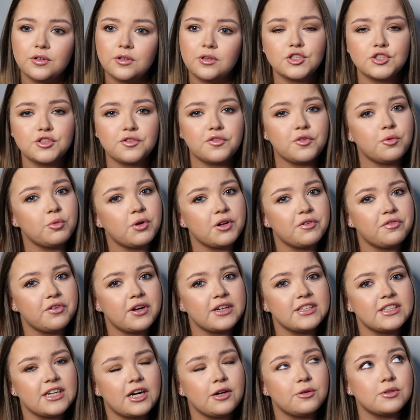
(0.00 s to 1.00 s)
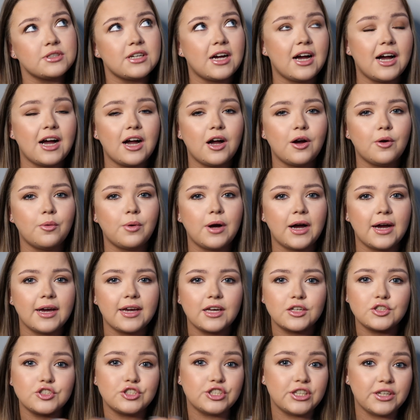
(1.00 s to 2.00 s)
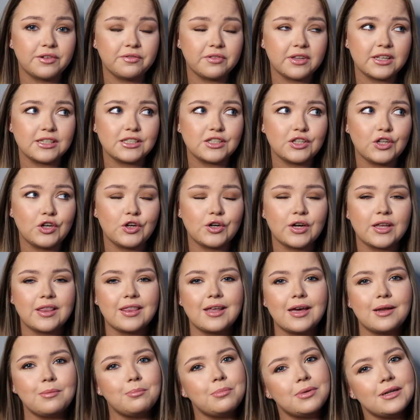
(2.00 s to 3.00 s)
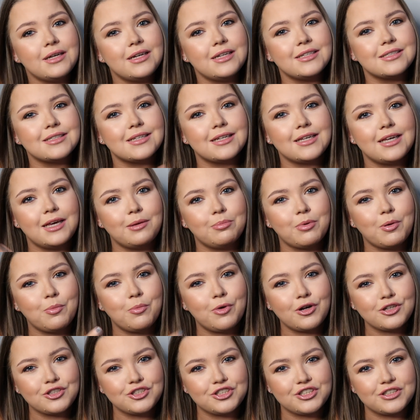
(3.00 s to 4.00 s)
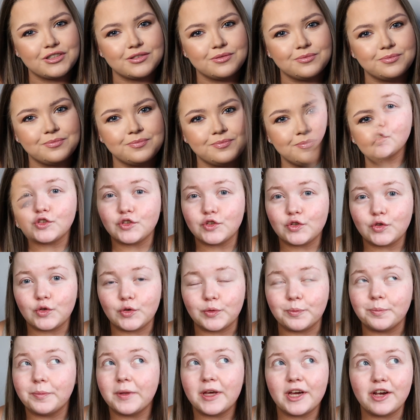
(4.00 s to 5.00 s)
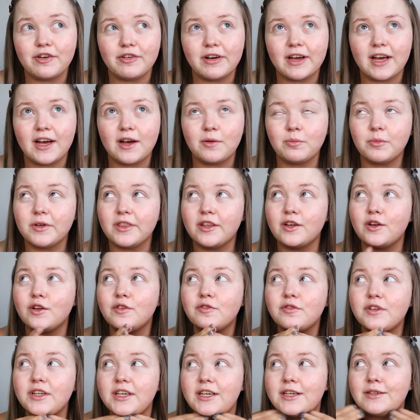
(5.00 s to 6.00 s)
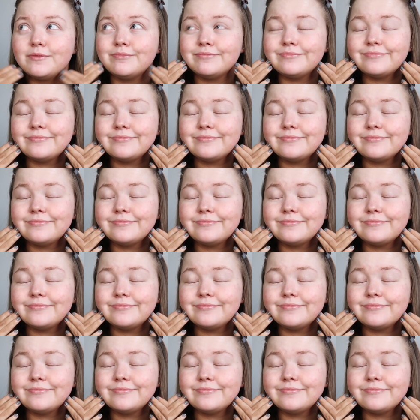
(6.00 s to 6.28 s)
So if you want to find out how I achieve this look, then please keep on watching. So here I am with the lovely,